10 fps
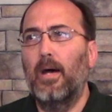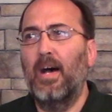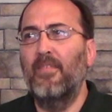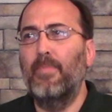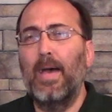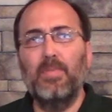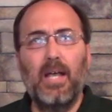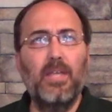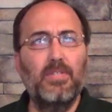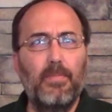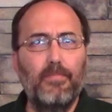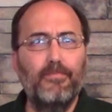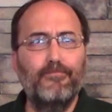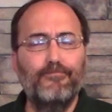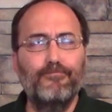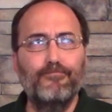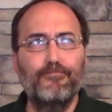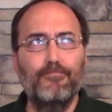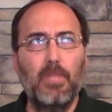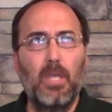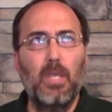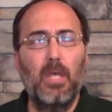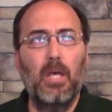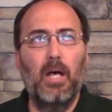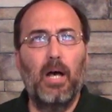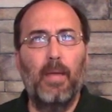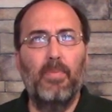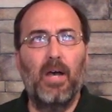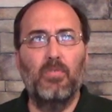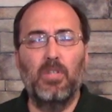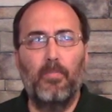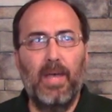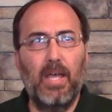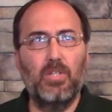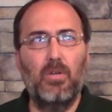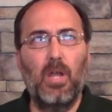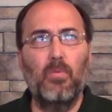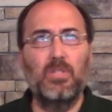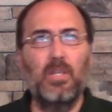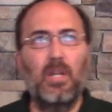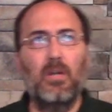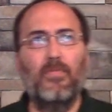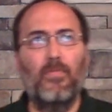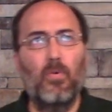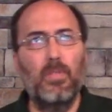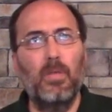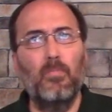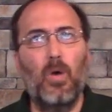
I baptized them. I was their pastor. I was there for them,